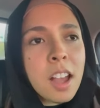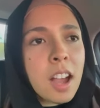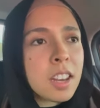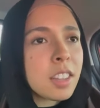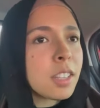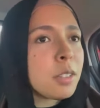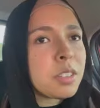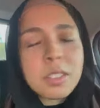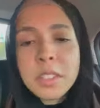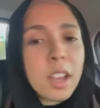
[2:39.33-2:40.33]
And I think you
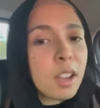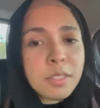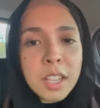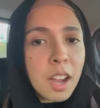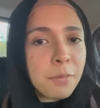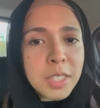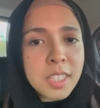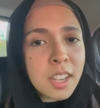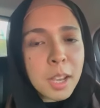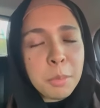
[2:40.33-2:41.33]
deserve to have this
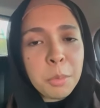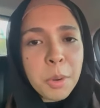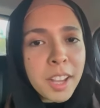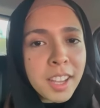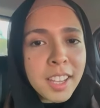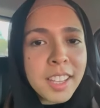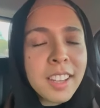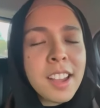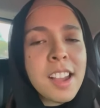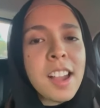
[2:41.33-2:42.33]
time away.
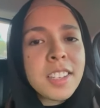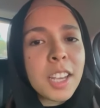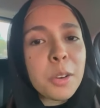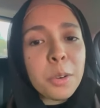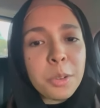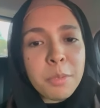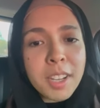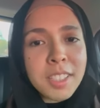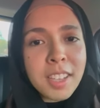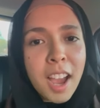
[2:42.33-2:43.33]
Take all the
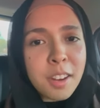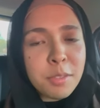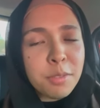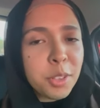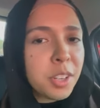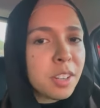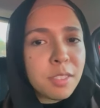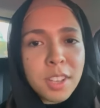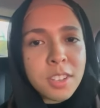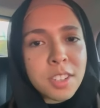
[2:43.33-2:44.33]
rest and fun and
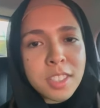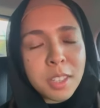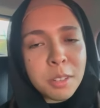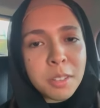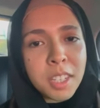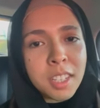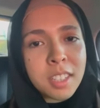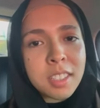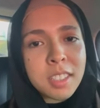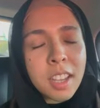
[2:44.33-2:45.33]
adventures that you
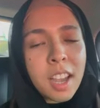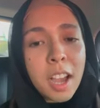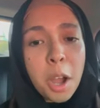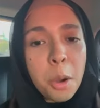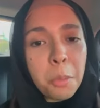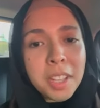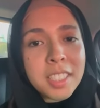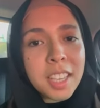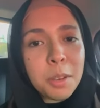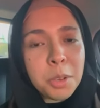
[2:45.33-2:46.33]
need. Can't wait
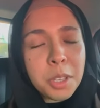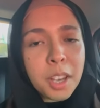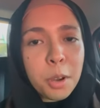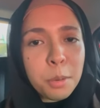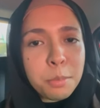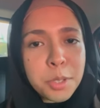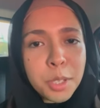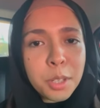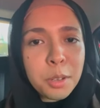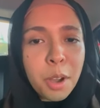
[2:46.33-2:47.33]
to hear what you get up to.